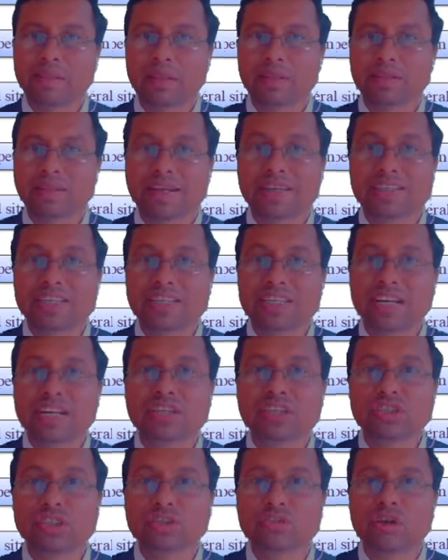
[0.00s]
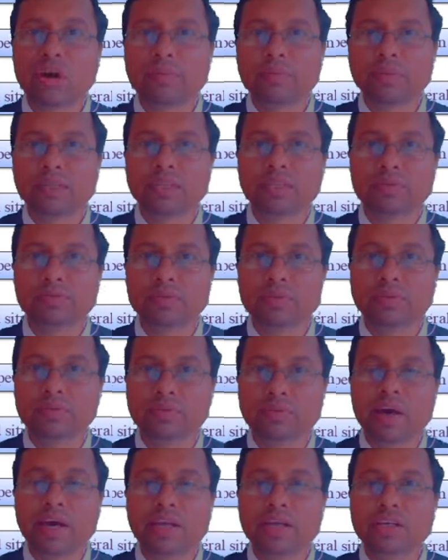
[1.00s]
that is traditional job interview,
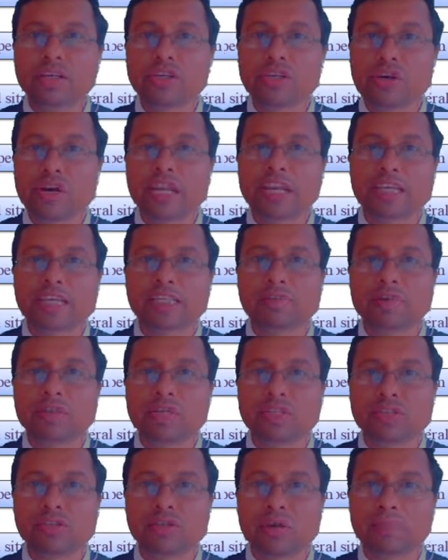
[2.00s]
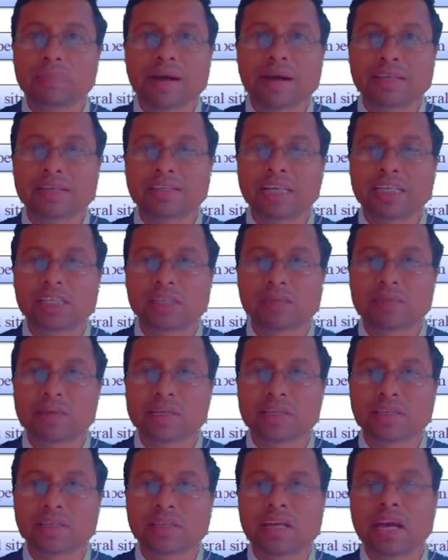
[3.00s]
wherein your experience, your past
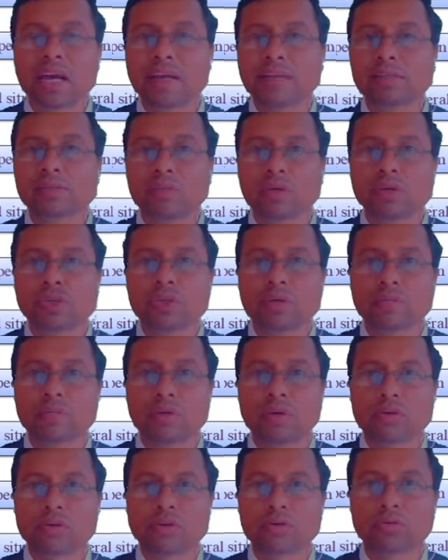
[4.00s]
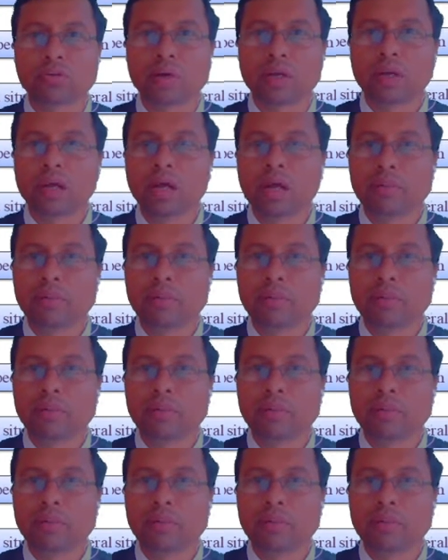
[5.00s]
experience is the most important one.